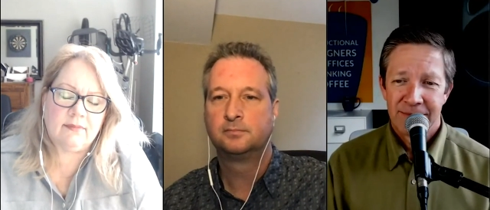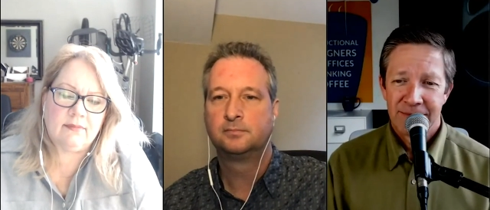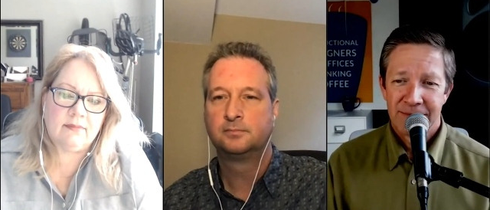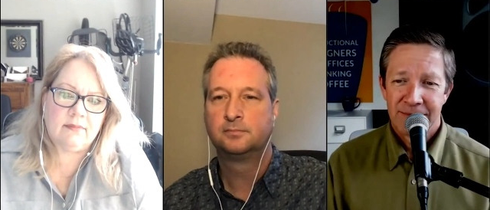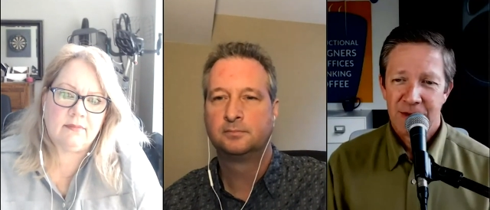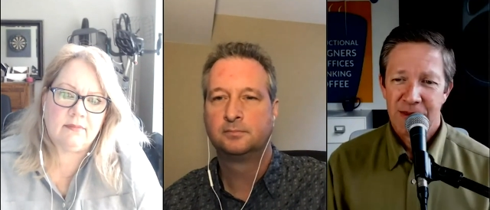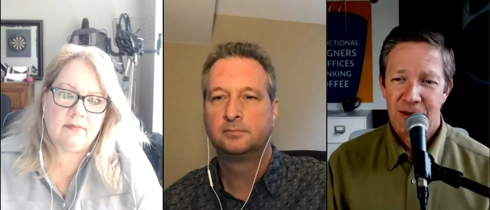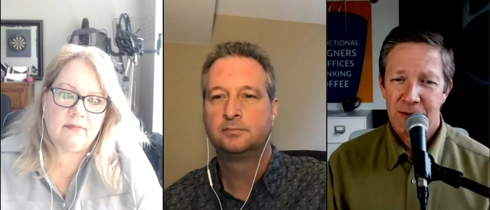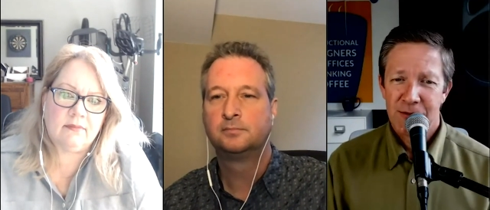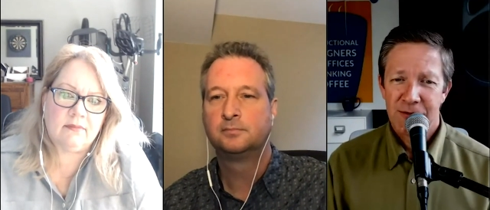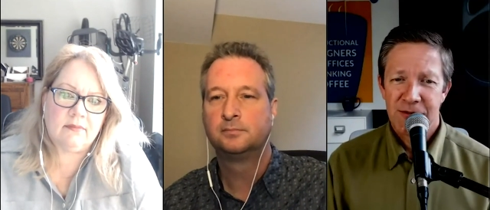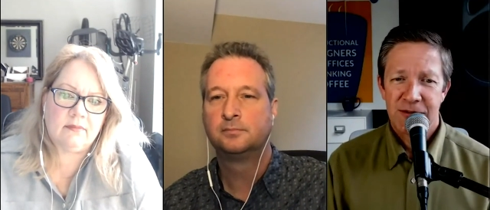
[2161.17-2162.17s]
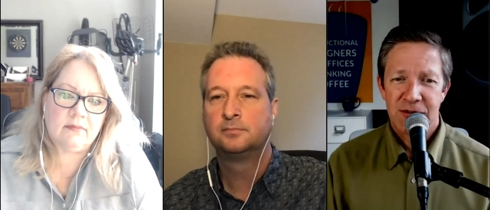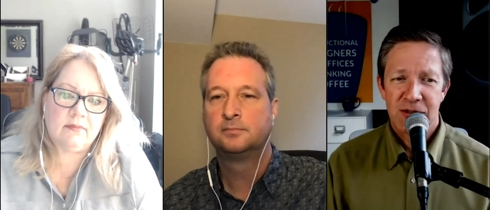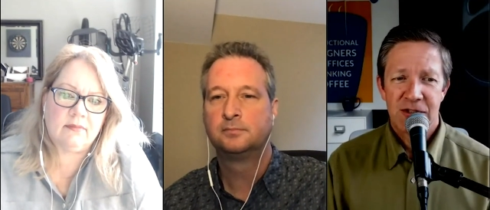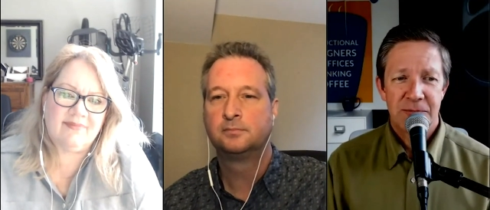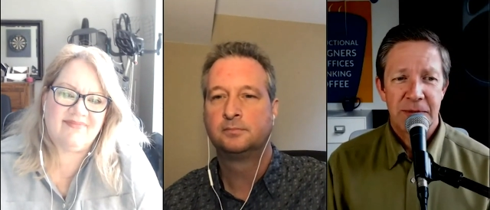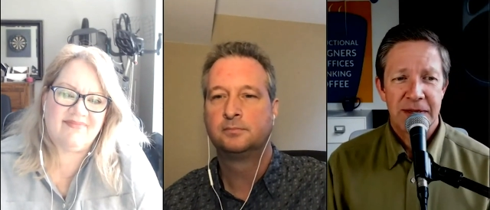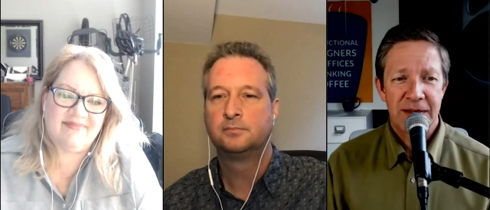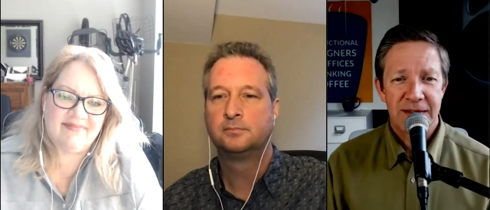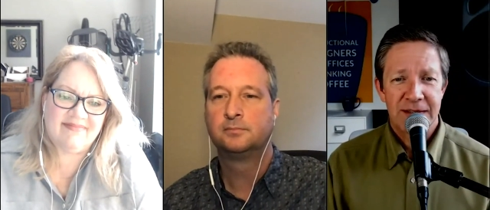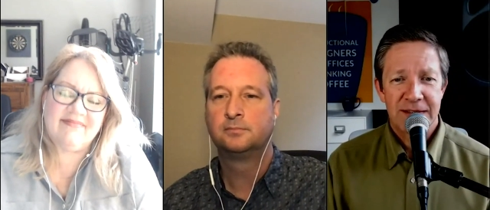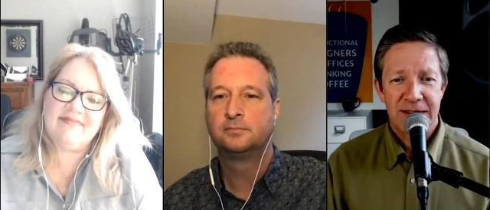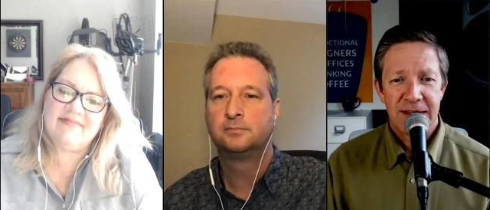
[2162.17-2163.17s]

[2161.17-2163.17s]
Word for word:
Speaker 1: with those just because